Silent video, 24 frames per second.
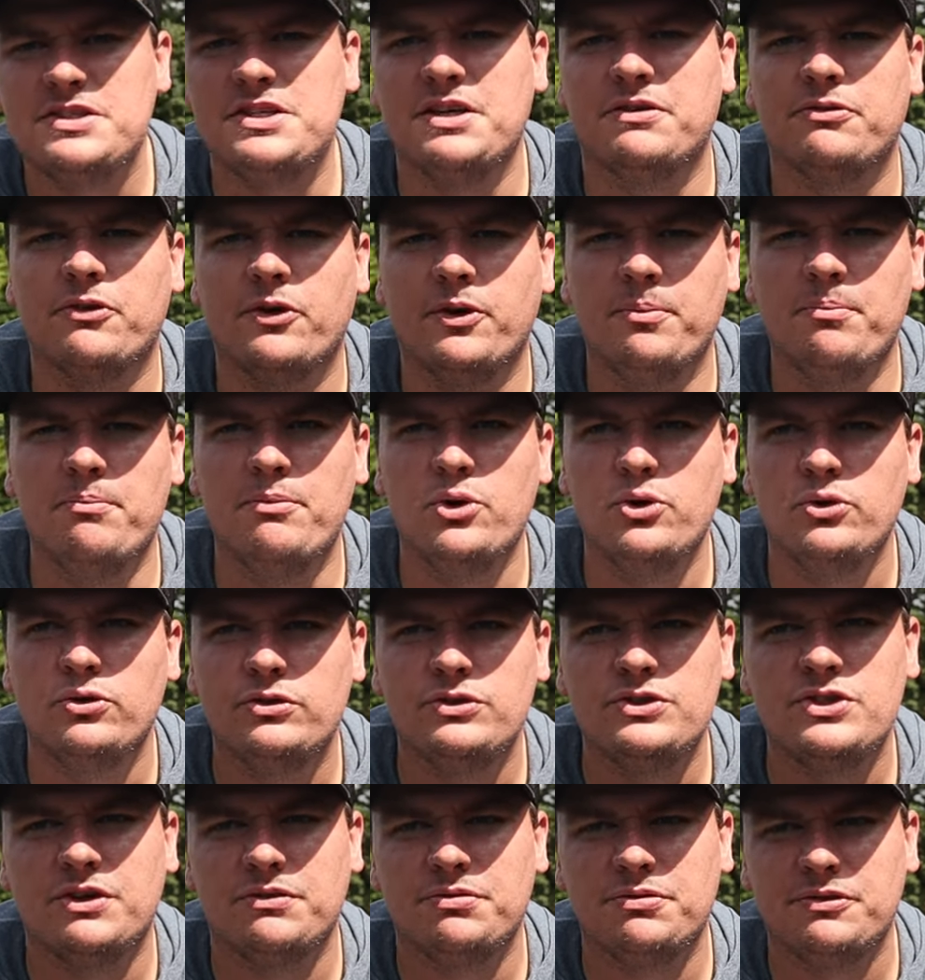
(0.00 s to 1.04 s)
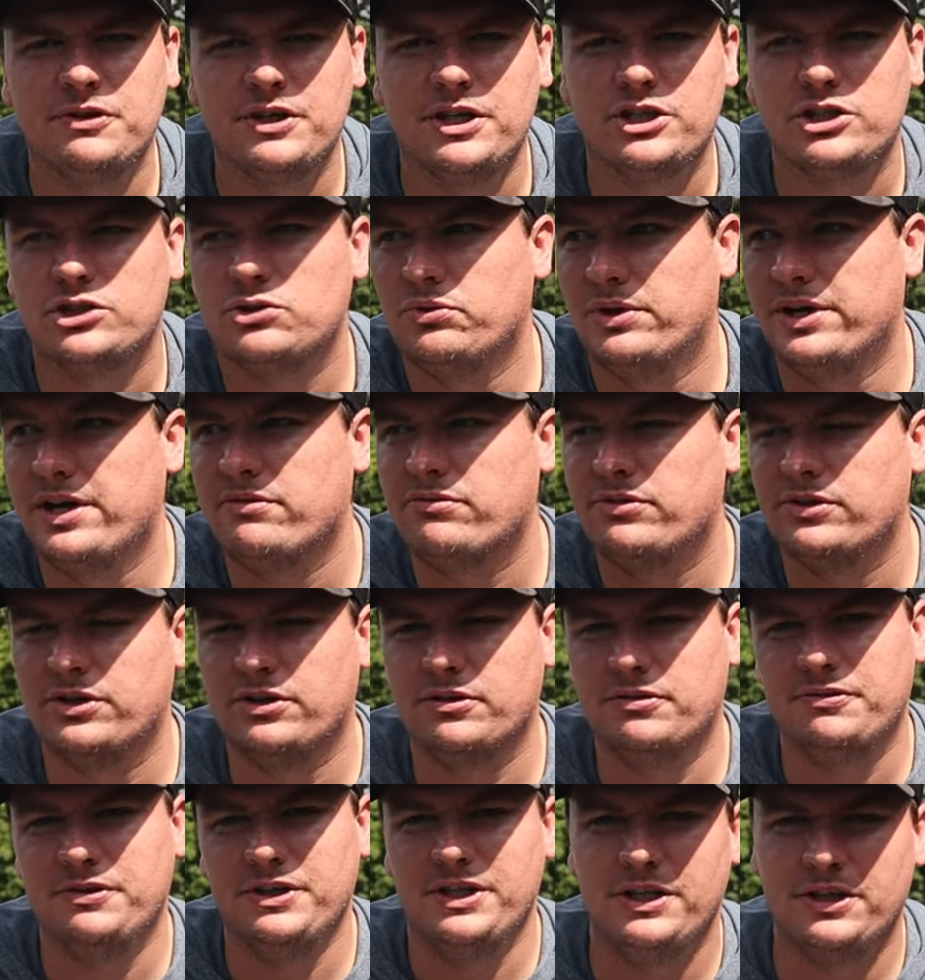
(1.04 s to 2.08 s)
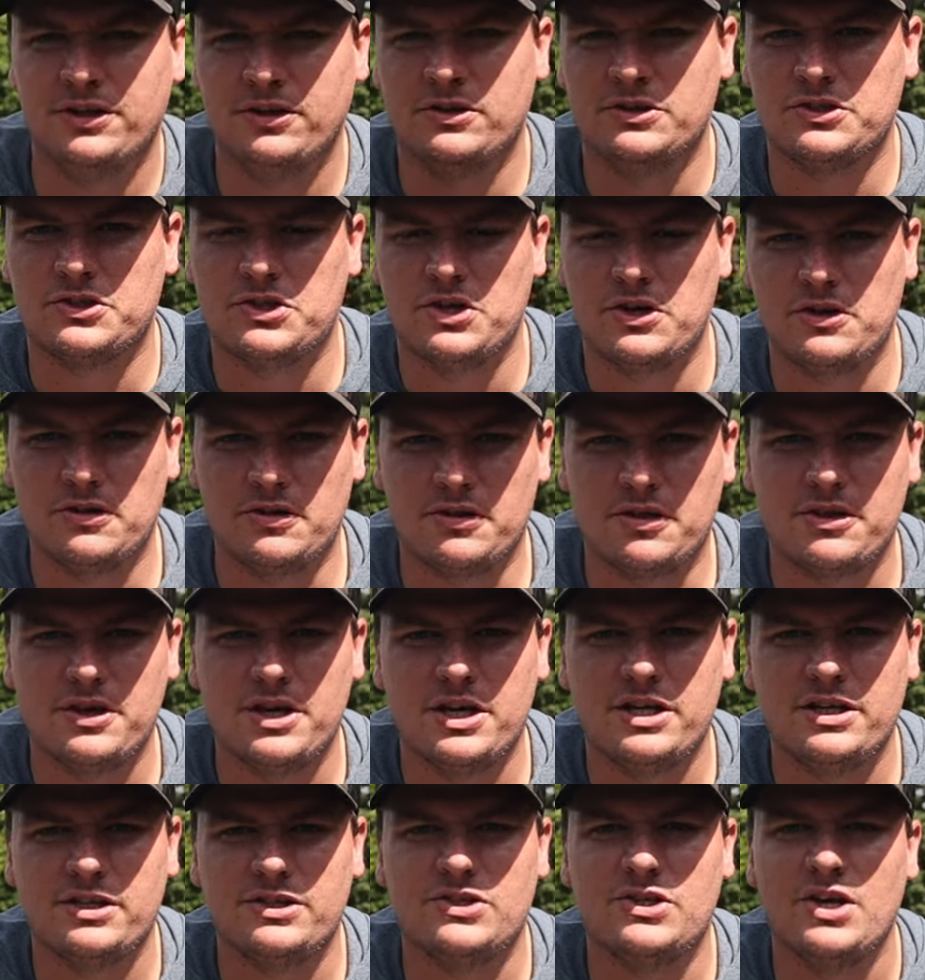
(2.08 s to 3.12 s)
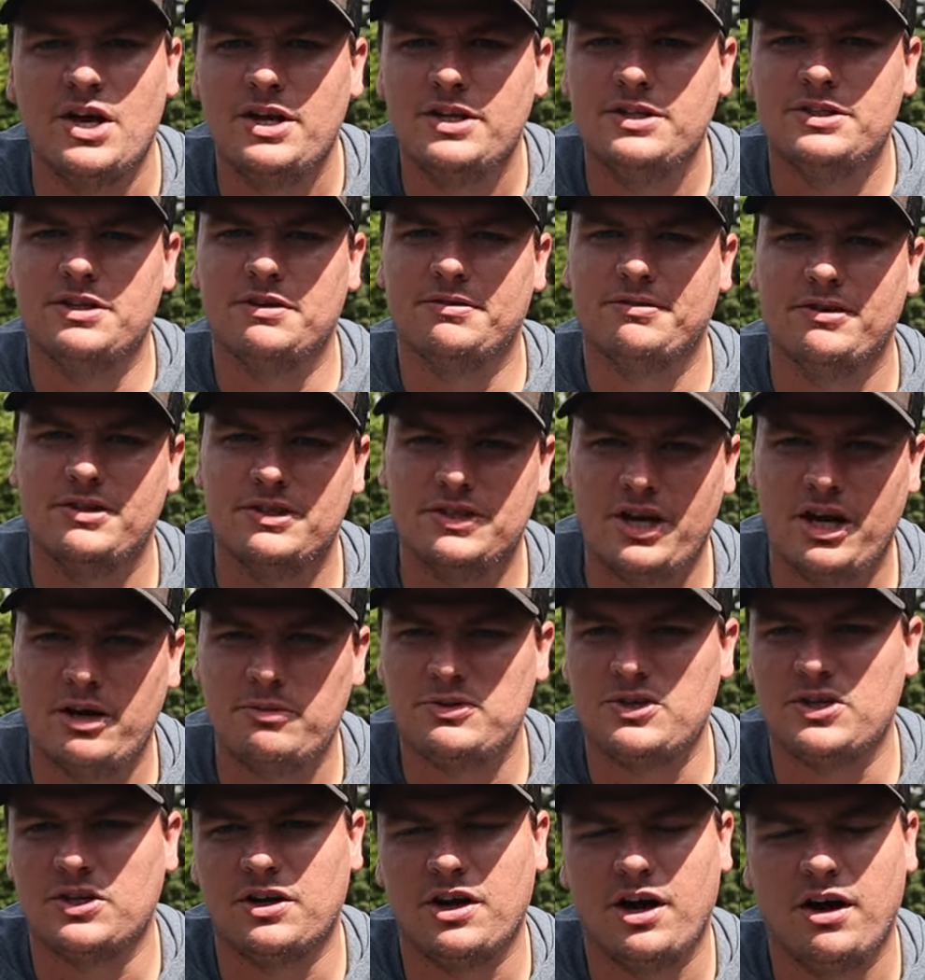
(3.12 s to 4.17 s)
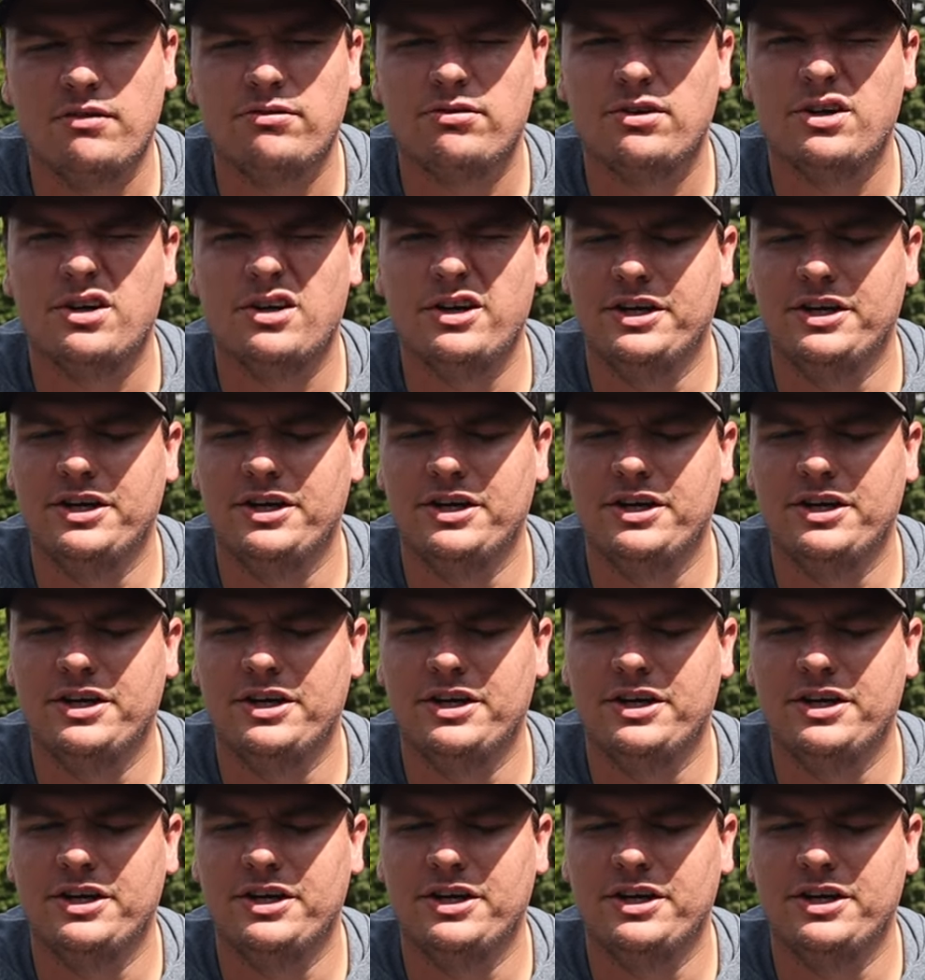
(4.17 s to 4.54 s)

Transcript: different moods of fish whenever they're feeding on certain things, different types of cover.